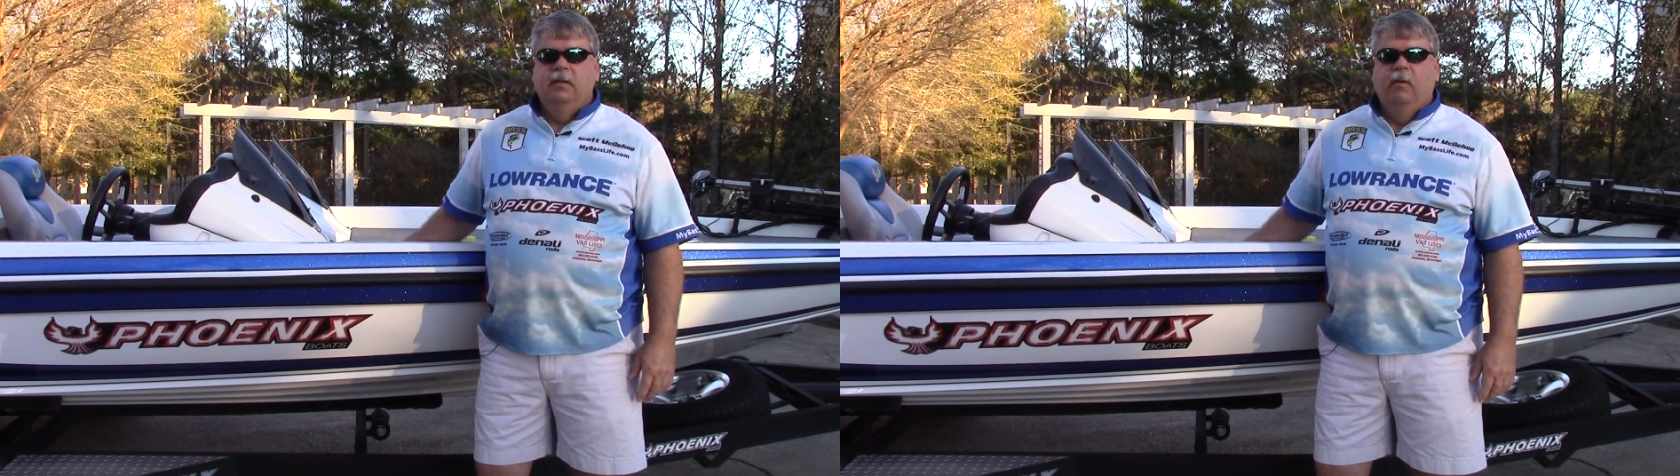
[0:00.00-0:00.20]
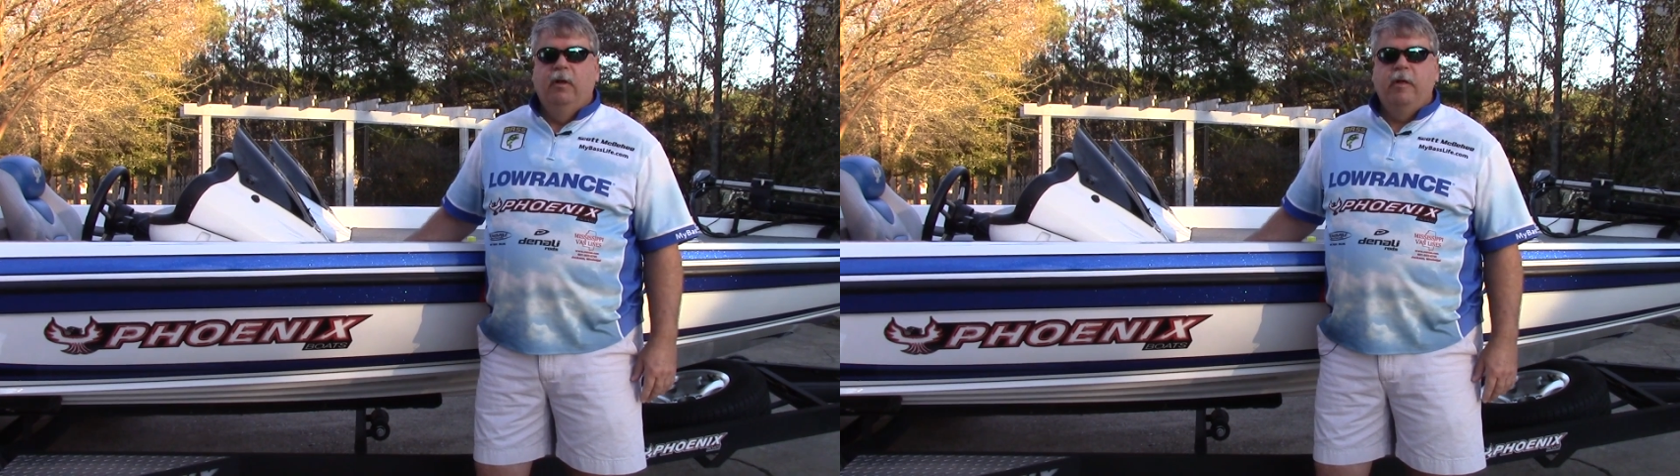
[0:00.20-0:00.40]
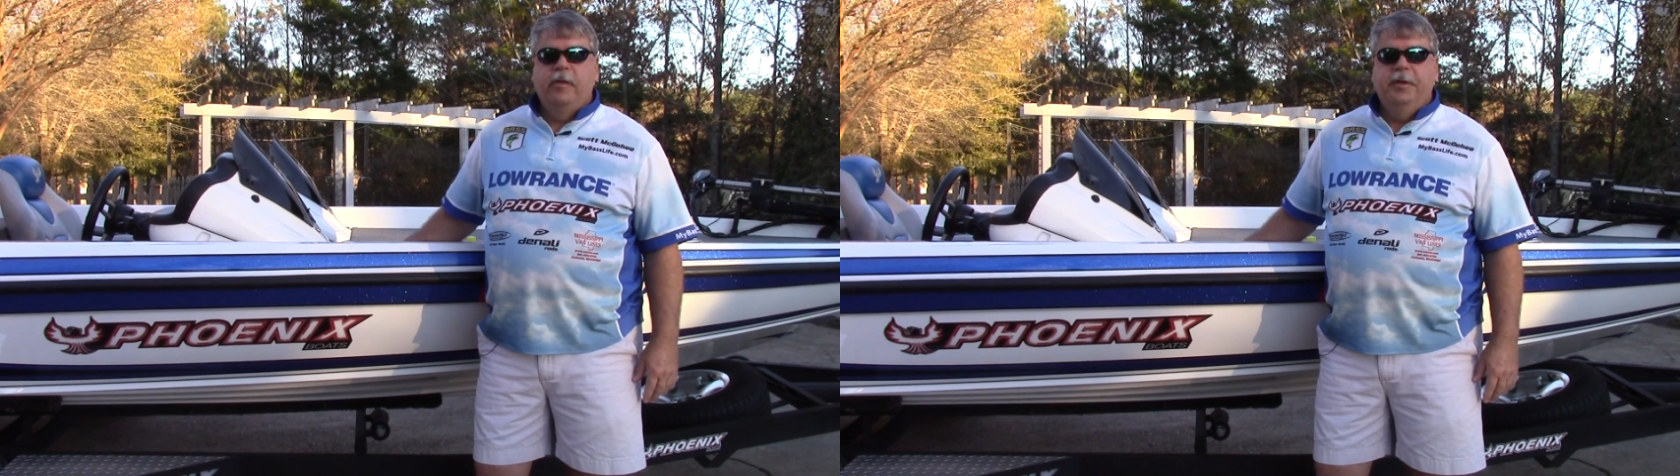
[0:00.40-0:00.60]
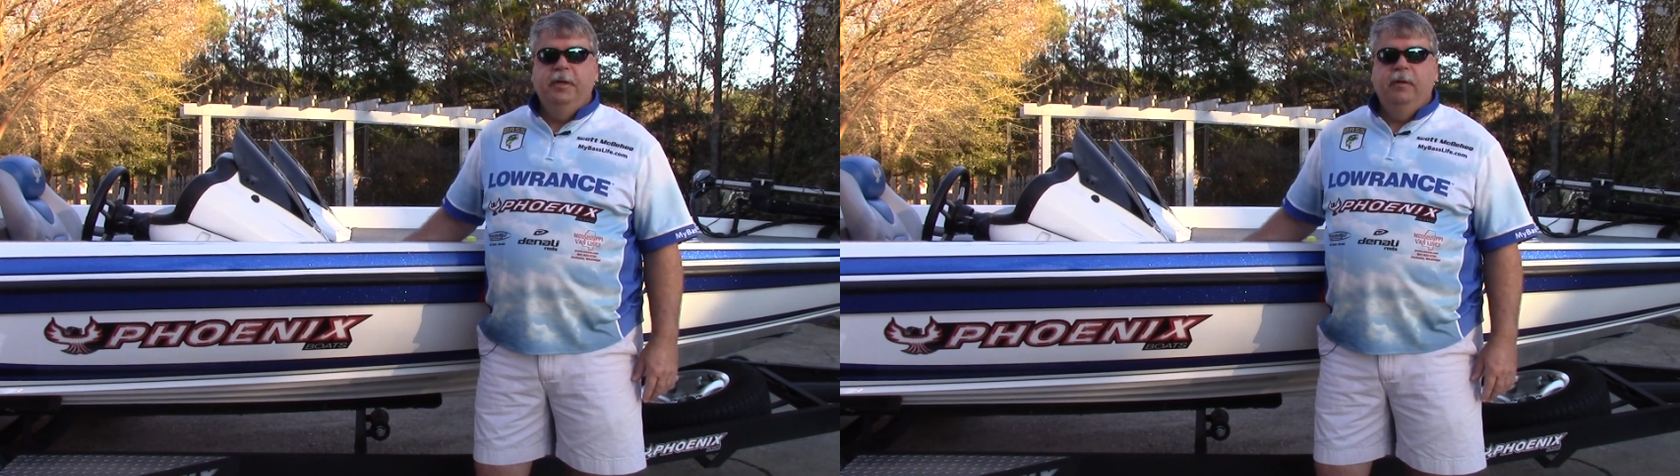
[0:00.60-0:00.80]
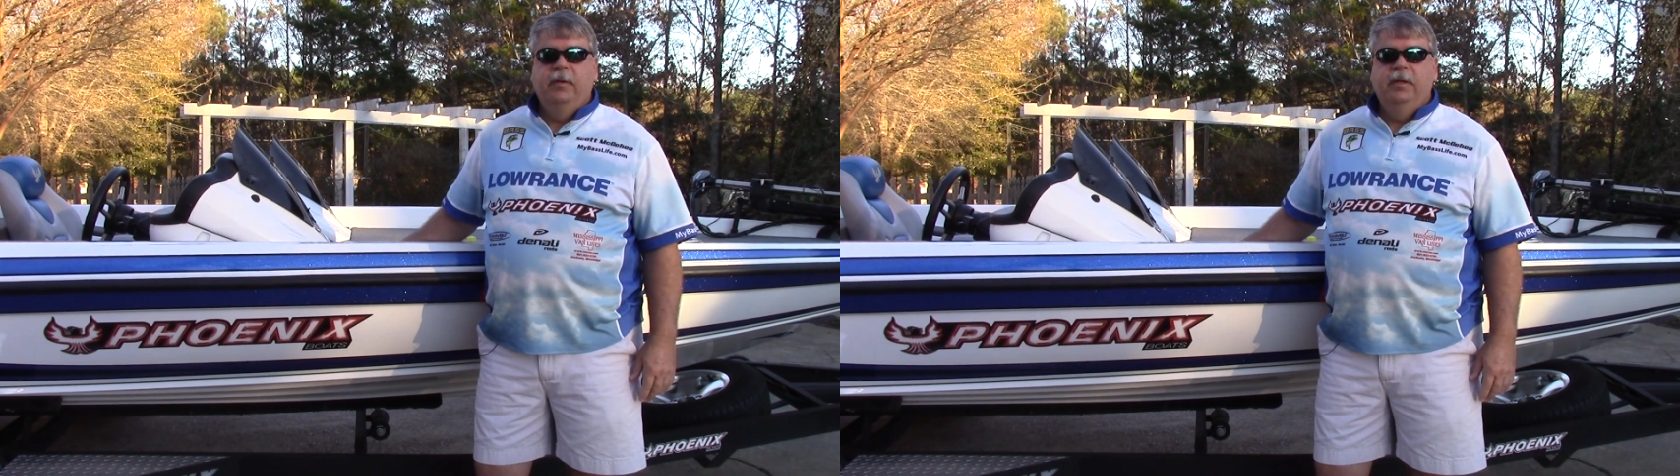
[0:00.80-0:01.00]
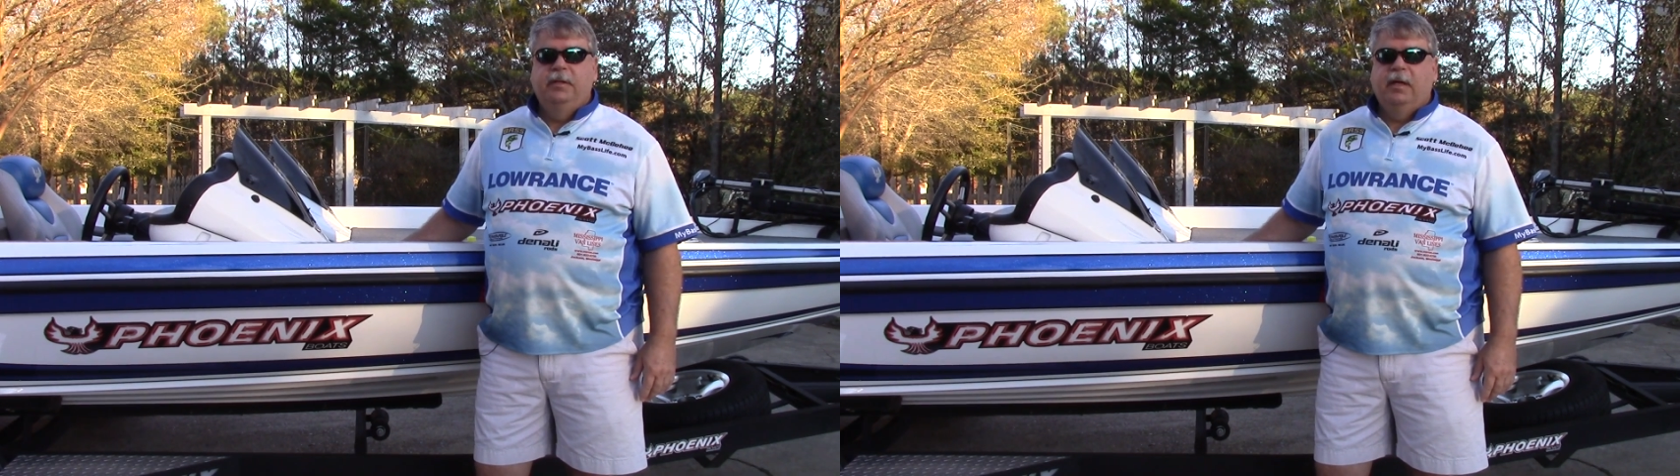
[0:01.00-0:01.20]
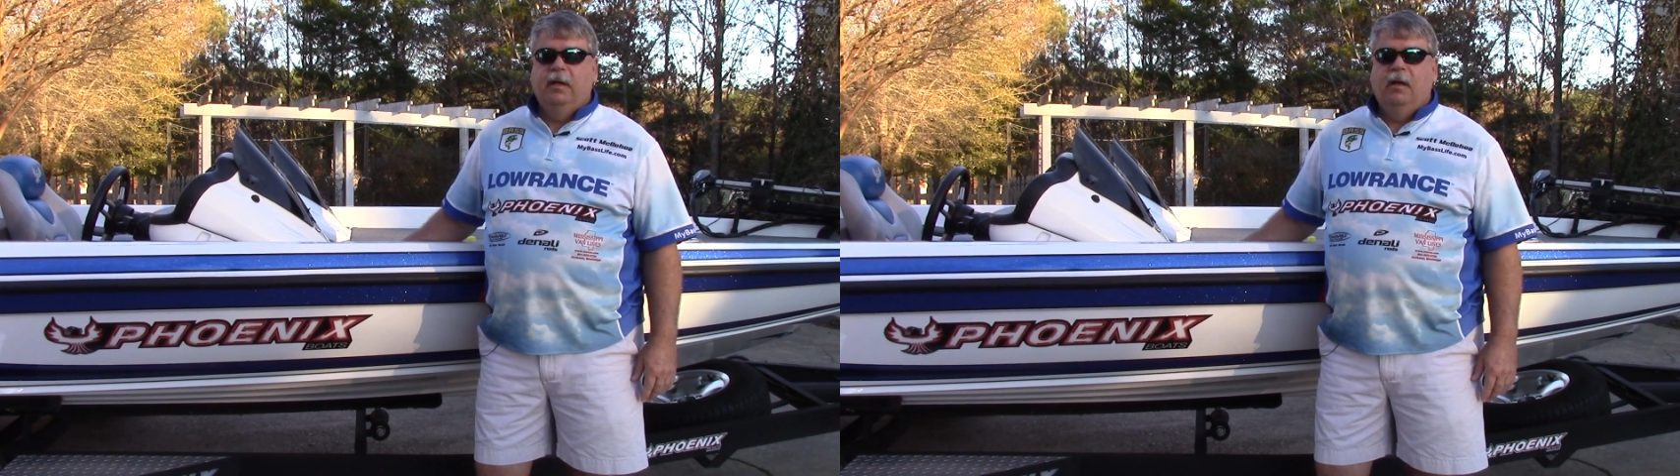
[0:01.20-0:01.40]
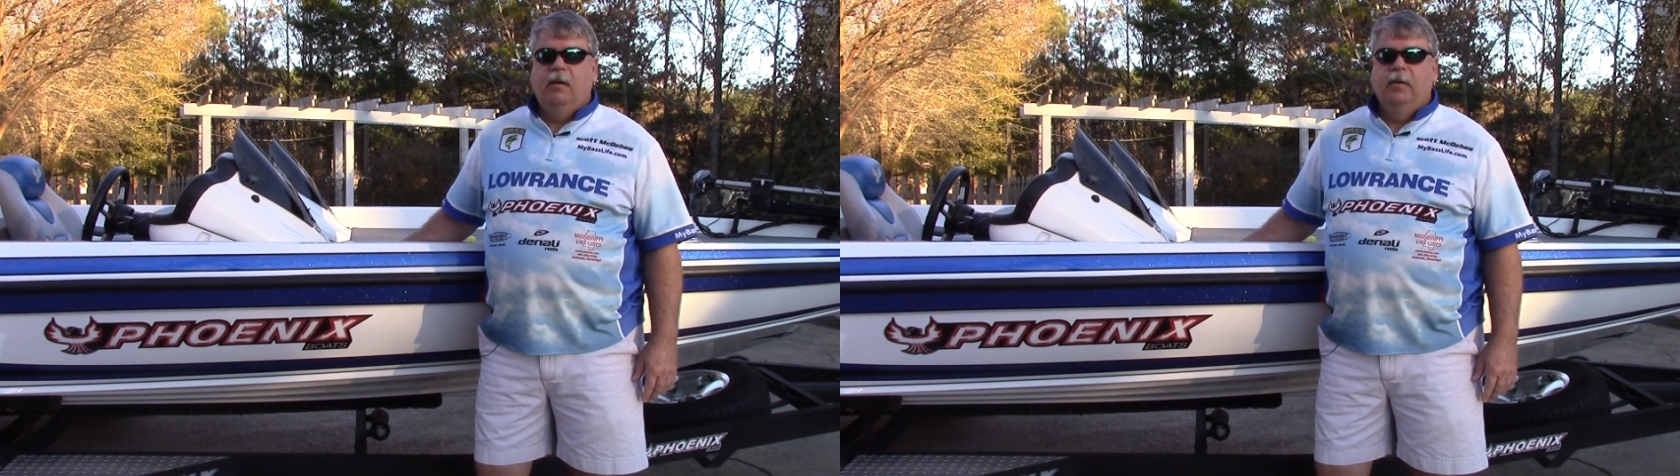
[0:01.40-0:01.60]
The only other thing you'll need to take
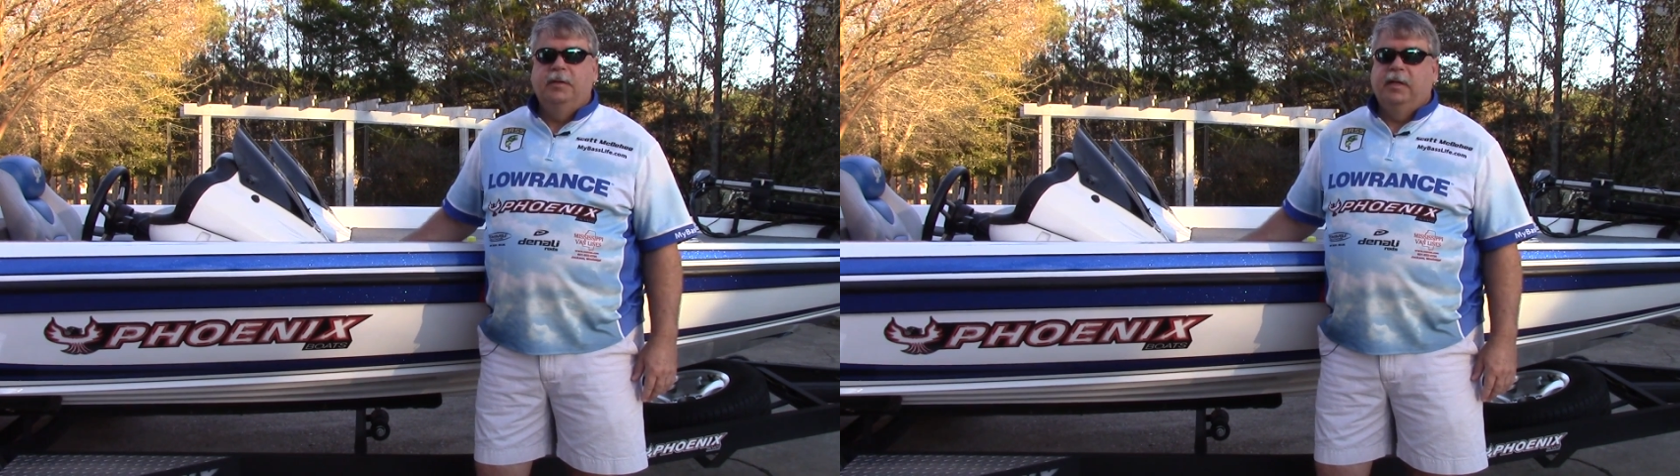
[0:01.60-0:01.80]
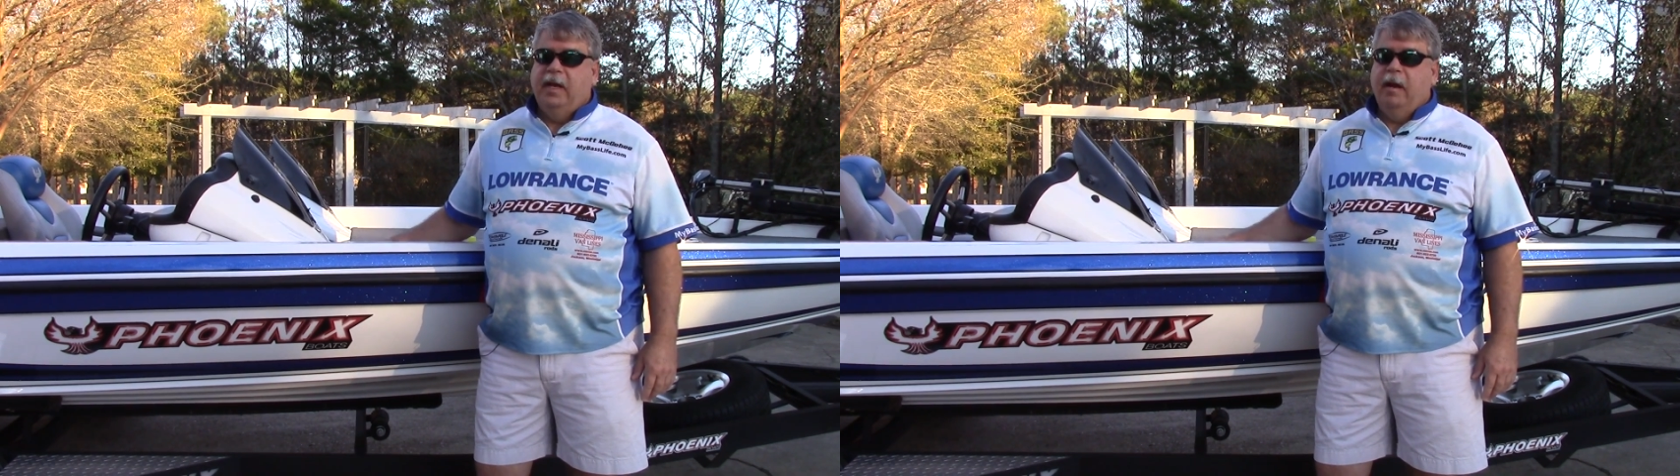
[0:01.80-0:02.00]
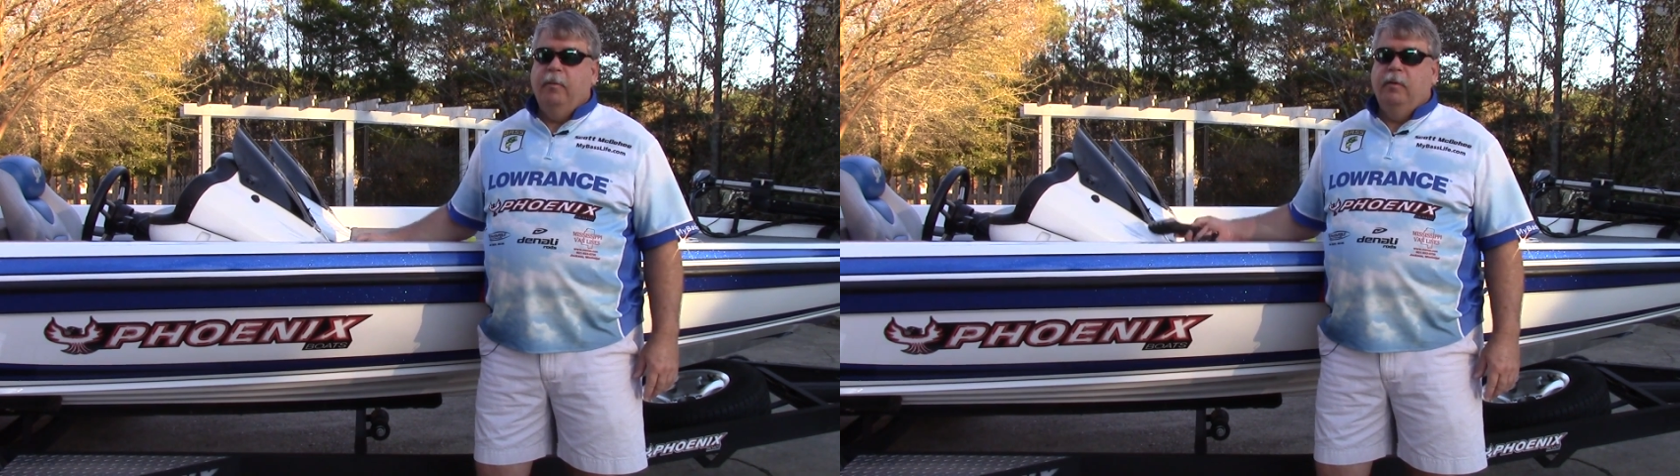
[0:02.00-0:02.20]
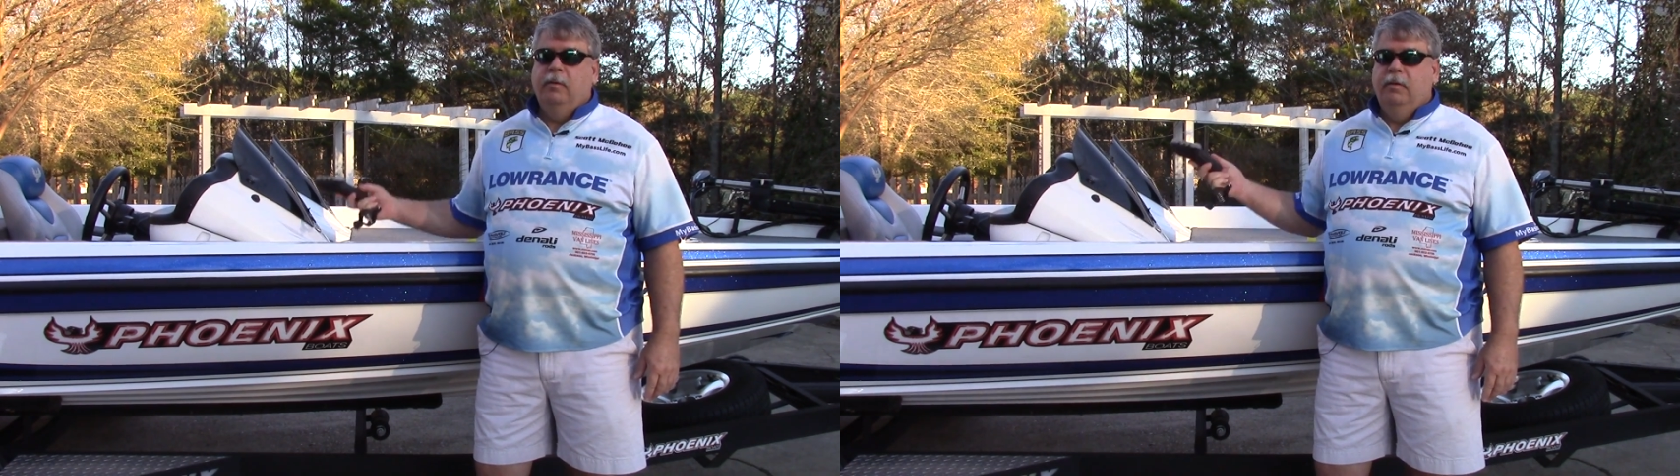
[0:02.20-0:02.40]
along is a camera,